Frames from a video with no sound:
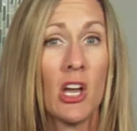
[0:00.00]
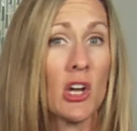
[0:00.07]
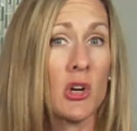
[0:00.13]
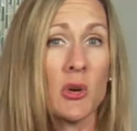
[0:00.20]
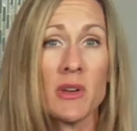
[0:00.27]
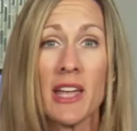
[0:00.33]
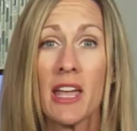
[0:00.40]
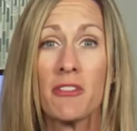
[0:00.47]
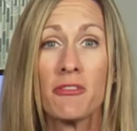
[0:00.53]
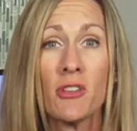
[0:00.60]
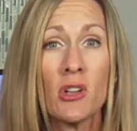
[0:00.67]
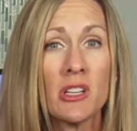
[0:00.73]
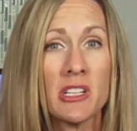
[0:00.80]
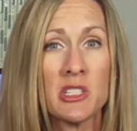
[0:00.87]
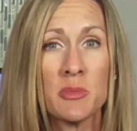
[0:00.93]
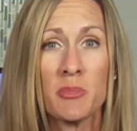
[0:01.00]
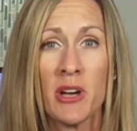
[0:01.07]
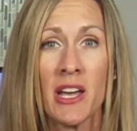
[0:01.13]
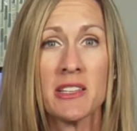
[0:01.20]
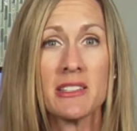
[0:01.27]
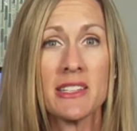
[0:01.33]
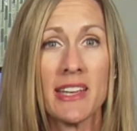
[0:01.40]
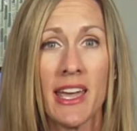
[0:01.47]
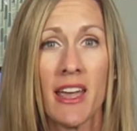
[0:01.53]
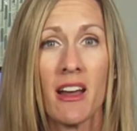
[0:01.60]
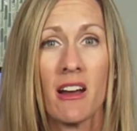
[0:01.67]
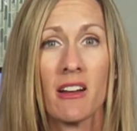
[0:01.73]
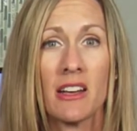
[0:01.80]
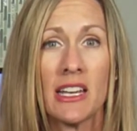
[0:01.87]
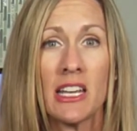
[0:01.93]
Create full expressed
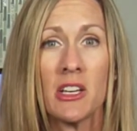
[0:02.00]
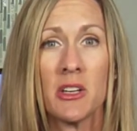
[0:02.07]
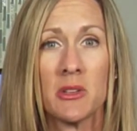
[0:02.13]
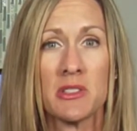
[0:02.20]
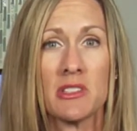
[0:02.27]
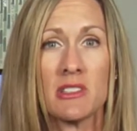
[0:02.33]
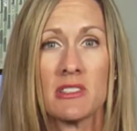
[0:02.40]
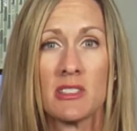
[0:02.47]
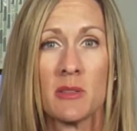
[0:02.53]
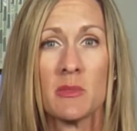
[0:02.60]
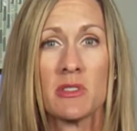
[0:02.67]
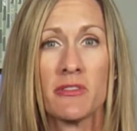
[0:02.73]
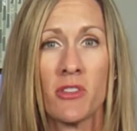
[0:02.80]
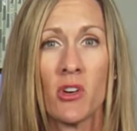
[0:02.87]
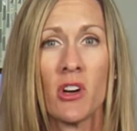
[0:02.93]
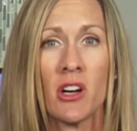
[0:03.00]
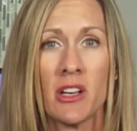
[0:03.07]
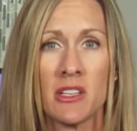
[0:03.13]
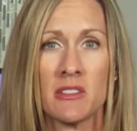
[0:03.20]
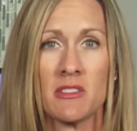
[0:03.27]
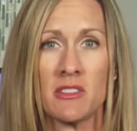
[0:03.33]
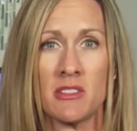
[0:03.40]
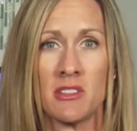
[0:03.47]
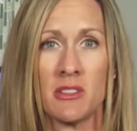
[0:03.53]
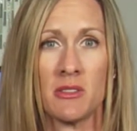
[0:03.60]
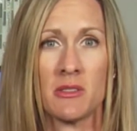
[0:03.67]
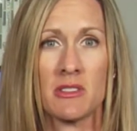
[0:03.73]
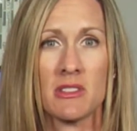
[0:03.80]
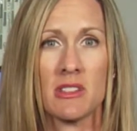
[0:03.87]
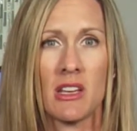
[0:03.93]
care ecosystems for our
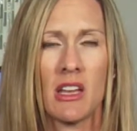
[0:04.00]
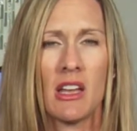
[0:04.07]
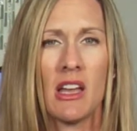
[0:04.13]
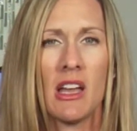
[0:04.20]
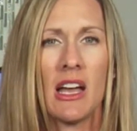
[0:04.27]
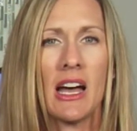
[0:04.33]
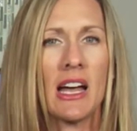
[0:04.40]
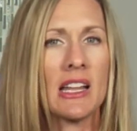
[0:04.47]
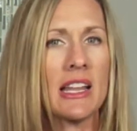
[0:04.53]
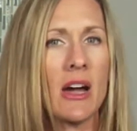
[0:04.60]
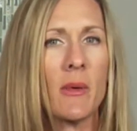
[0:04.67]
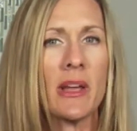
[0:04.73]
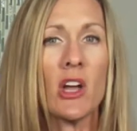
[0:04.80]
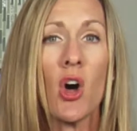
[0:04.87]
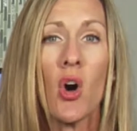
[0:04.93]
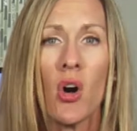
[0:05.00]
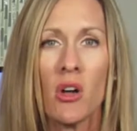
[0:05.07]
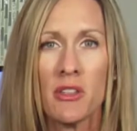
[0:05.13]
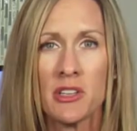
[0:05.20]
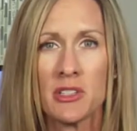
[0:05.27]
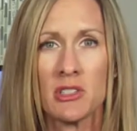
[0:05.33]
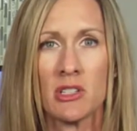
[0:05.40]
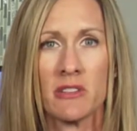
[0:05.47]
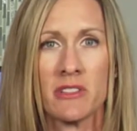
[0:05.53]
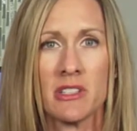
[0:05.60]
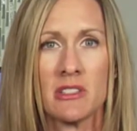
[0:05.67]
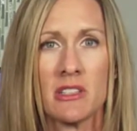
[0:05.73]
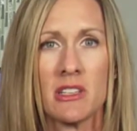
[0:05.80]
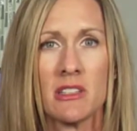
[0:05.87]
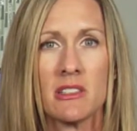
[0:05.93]
institutes, allowing all the
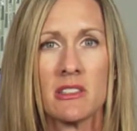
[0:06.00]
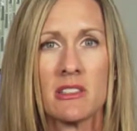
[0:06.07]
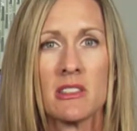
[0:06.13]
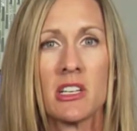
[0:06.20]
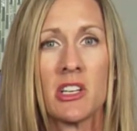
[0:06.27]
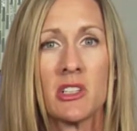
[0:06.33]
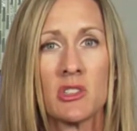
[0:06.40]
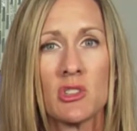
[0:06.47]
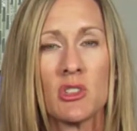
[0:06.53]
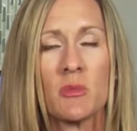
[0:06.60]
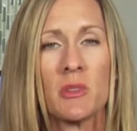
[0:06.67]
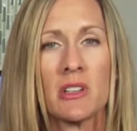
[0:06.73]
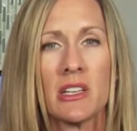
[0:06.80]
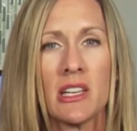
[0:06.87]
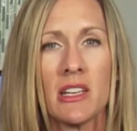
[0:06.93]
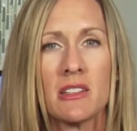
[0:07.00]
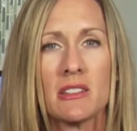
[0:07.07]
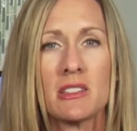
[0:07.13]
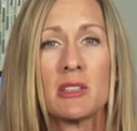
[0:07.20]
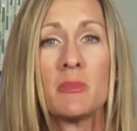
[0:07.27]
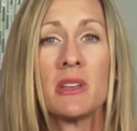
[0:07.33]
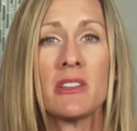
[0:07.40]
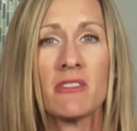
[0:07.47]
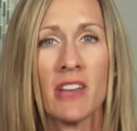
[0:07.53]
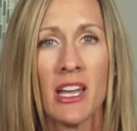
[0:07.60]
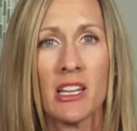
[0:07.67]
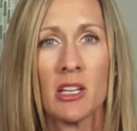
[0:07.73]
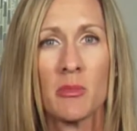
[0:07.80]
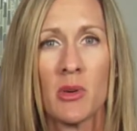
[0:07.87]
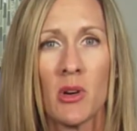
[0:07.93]
services the consumer needs to be
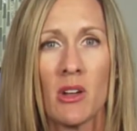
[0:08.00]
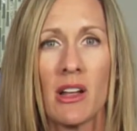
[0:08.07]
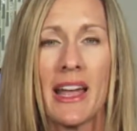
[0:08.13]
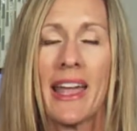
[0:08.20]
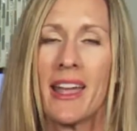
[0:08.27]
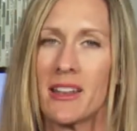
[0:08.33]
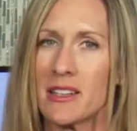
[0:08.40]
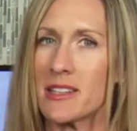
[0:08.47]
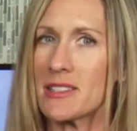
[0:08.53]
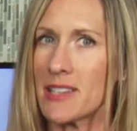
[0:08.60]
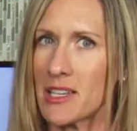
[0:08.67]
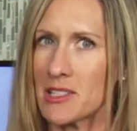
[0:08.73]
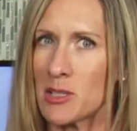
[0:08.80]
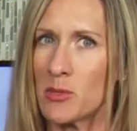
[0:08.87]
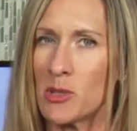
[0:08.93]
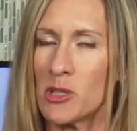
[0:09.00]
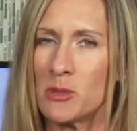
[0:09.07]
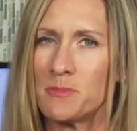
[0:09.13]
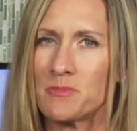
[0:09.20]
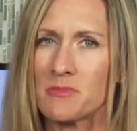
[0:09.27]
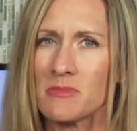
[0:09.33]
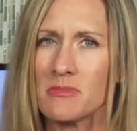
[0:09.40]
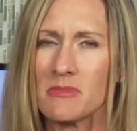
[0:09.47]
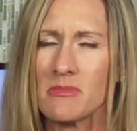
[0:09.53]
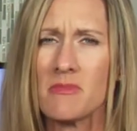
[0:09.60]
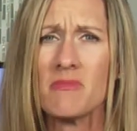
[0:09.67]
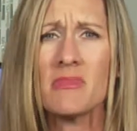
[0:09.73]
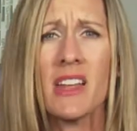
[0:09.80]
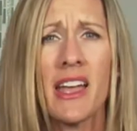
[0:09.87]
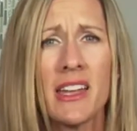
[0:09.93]
available and accessible.
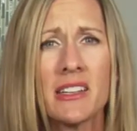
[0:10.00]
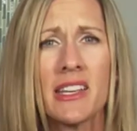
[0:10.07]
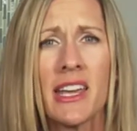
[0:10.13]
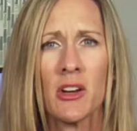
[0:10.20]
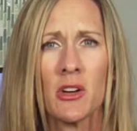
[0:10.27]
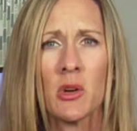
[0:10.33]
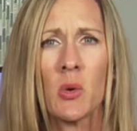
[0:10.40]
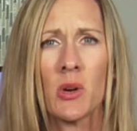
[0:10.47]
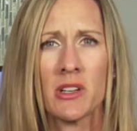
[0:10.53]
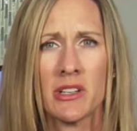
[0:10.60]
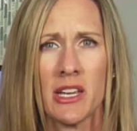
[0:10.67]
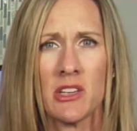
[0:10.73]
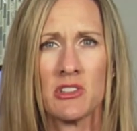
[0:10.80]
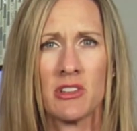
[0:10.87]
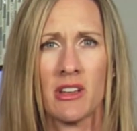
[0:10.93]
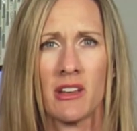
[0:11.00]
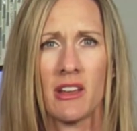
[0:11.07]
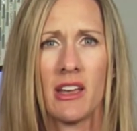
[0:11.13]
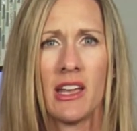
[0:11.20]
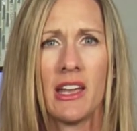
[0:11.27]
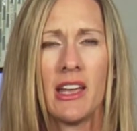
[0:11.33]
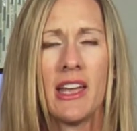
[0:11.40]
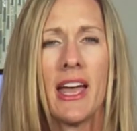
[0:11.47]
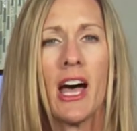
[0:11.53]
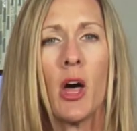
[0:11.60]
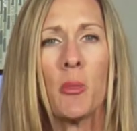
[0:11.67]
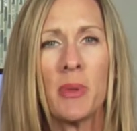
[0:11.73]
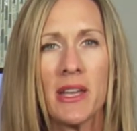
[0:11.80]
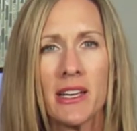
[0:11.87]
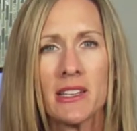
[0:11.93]
And coordination,
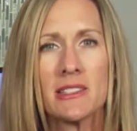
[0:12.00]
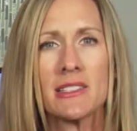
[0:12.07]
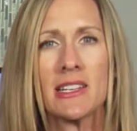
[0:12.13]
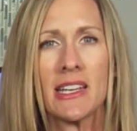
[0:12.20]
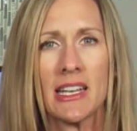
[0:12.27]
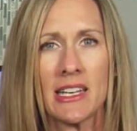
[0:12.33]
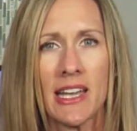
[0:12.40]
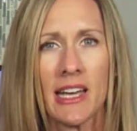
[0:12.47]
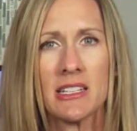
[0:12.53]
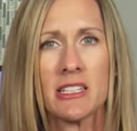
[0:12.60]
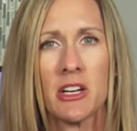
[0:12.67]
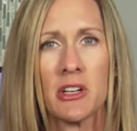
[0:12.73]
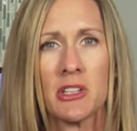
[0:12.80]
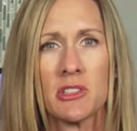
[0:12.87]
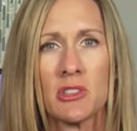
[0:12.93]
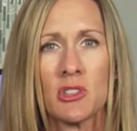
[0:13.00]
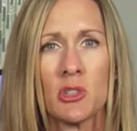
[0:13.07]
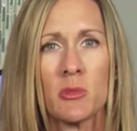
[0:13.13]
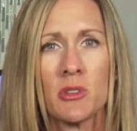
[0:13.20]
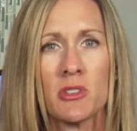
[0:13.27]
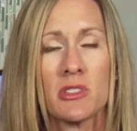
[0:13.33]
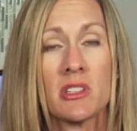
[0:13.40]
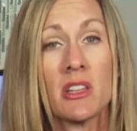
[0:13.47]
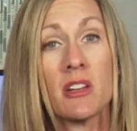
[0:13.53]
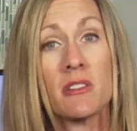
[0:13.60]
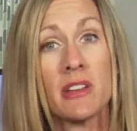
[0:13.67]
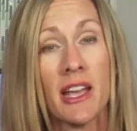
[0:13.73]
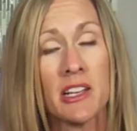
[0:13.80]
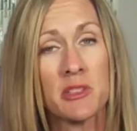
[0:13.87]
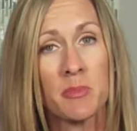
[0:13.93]
helping us to connect our consumers to their
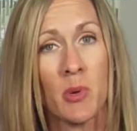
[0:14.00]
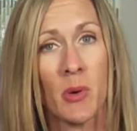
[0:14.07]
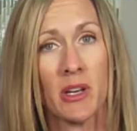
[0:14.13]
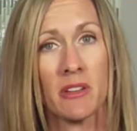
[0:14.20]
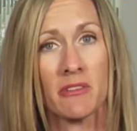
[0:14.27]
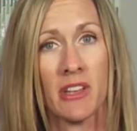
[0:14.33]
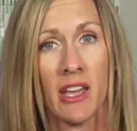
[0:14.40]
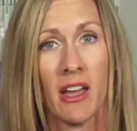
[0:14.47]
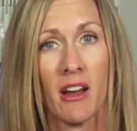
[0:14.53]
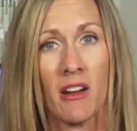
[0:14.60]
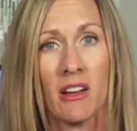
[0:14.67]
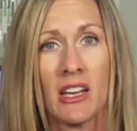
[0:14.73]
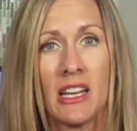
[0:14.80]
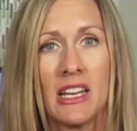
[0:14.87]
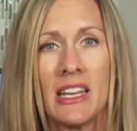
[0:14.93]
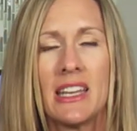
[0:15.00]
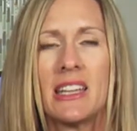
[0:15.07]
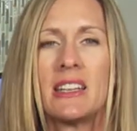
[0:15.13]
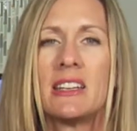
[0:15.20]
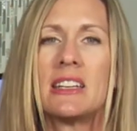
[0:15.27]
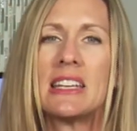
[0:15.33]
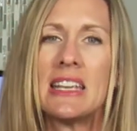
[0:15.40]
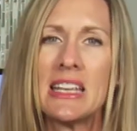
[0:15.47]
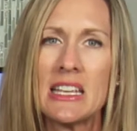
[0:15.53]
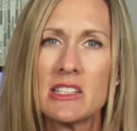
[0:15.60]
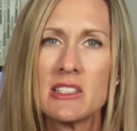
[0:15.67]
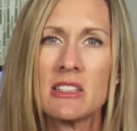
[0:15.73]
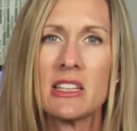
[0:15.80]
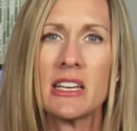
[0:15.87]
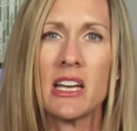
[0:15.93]
next point of care in an
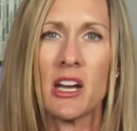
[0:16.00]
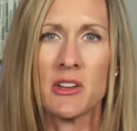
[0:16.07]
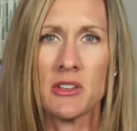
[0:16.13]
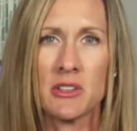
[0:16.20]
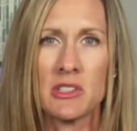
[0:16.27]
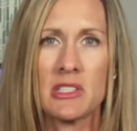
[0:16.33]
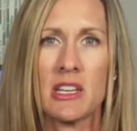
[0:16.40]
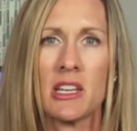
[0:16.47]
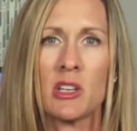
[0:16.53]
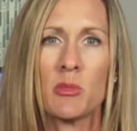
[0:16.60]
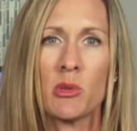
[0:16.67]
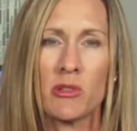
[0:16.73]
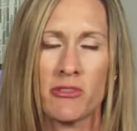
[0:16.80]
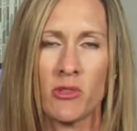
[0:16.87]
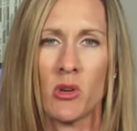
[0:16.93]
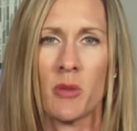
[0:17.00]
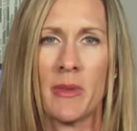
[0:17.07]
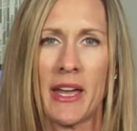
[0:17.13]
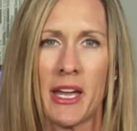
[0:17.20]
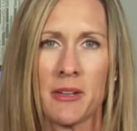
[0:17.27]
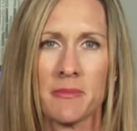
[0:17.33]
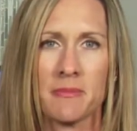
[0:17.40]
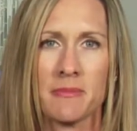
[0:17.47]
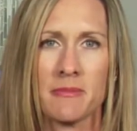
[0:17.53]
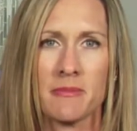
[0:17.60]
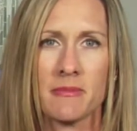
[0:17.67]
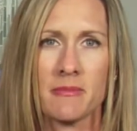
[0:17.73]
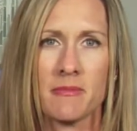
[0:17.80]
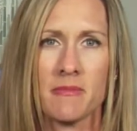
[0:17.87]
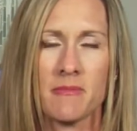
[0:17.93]
easily understandable format.
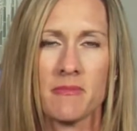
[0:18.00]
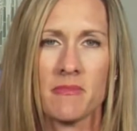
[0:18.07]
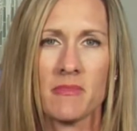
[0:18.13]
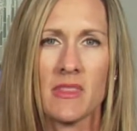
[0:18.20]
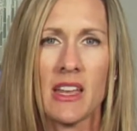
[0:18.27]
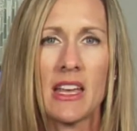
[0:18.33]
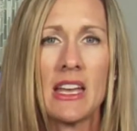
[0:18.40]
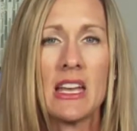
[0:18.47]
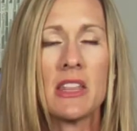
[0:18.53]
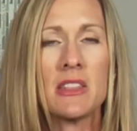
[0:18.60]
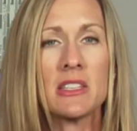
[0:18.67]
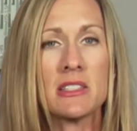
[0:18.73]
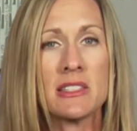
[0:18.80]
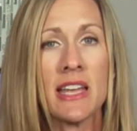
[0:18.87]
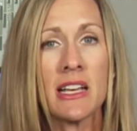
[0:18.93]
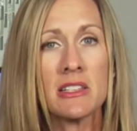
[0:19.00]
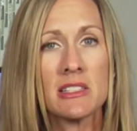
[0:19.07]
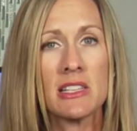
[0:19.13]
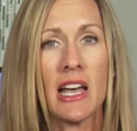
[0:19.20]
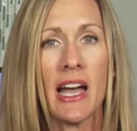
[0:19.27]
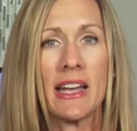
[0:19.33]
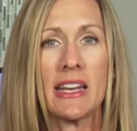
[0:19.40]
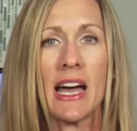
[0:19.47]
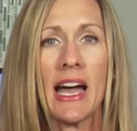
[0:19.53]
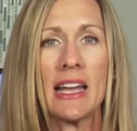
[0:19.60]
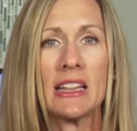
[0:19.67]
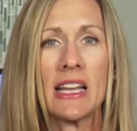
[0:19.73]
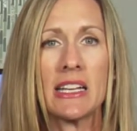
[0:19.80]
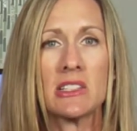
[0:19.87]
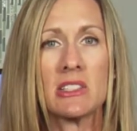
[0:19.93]
This next slide
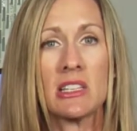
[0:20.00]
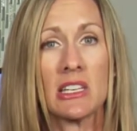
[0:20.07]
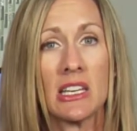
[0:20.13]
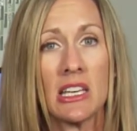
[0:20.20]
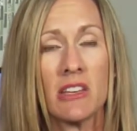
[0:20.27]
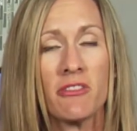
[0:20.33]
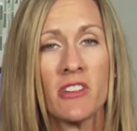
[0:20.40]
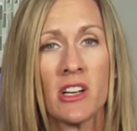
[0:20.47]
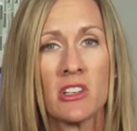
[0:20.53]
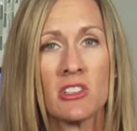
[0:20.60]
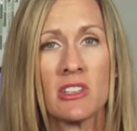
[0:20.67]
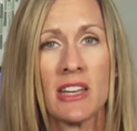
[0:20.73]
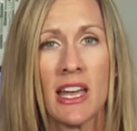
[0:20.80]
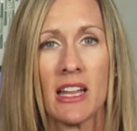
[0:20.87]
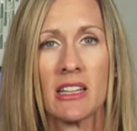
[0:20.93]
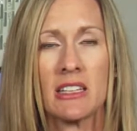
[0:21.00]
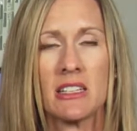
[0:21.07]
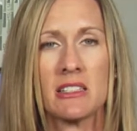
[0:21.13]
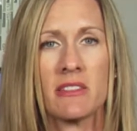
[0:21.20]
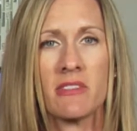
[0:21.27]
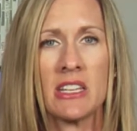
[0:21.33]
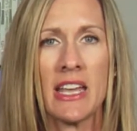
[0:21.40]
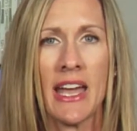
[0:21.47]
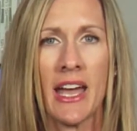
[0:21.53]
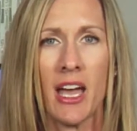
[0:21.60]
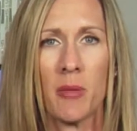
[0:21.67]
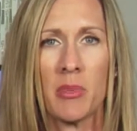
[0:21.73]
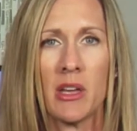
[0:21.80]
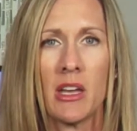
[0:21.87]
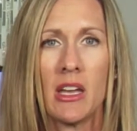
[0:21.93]
highlights the key functionalities of the
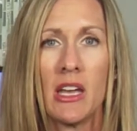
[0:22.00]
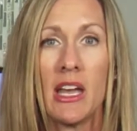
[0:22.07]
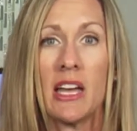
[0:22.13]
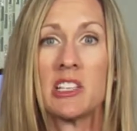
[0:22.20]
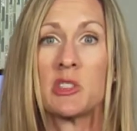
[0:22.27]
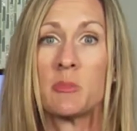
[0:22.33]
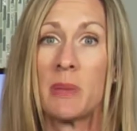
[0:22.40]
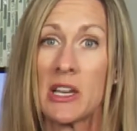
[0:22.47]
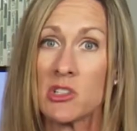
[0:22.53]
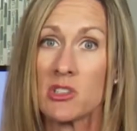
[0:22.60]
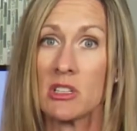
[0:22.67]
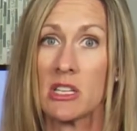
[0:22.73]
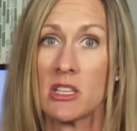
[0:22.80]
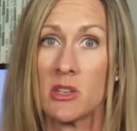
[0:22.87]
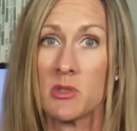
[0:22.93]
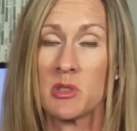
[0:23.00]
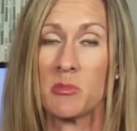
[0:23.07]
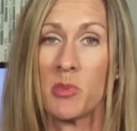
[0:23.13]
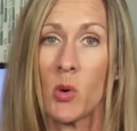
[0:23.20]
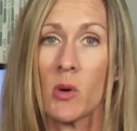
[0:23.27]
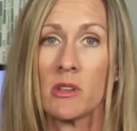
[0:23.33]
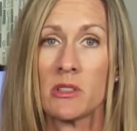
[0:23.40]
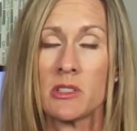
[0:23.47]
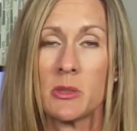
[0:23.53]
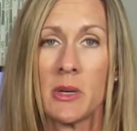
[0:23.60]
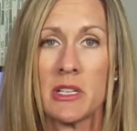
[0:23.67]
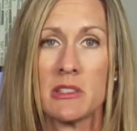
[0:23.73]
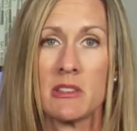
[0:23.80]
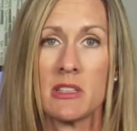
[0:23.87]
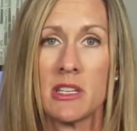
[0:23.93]
app, especially those important to
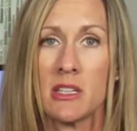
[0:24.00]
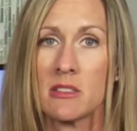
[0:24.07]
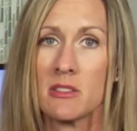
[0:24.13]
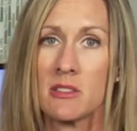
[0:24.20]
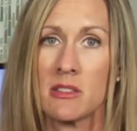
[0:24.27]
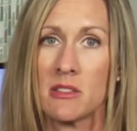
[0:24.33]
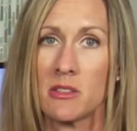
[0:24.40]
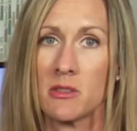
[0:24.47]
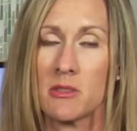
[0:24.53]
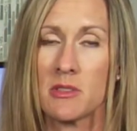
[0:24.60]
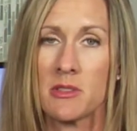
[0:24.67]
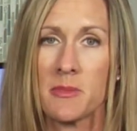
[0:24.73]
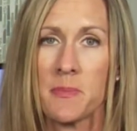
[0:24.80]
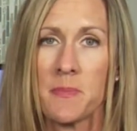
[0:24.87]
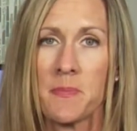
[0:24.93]
us in the institutes.